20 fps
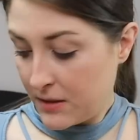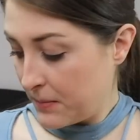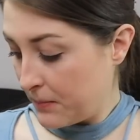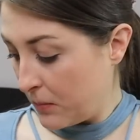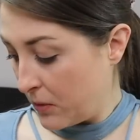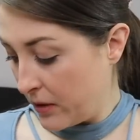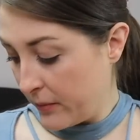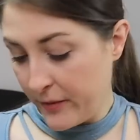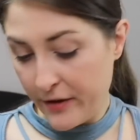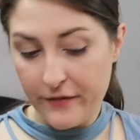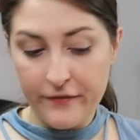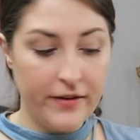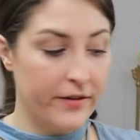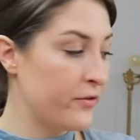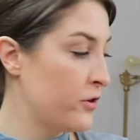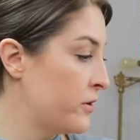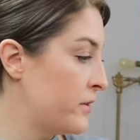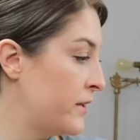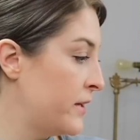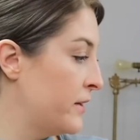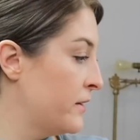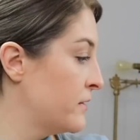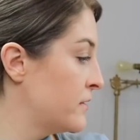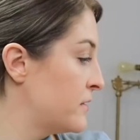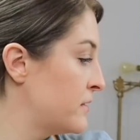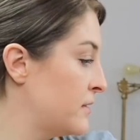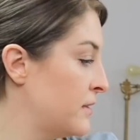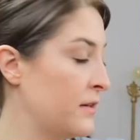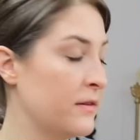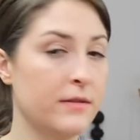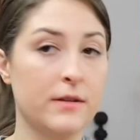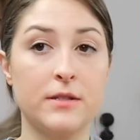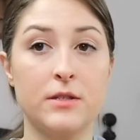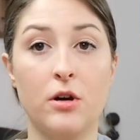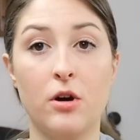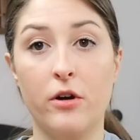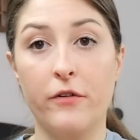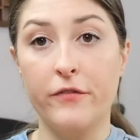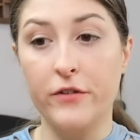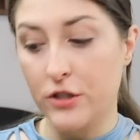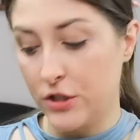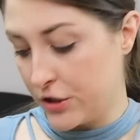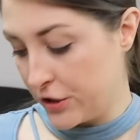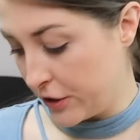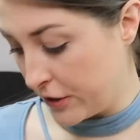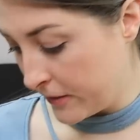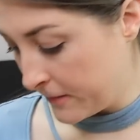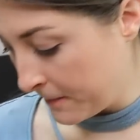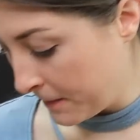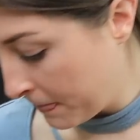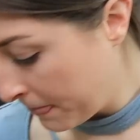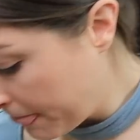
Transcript: it's one of my favorite things in this haul for sure.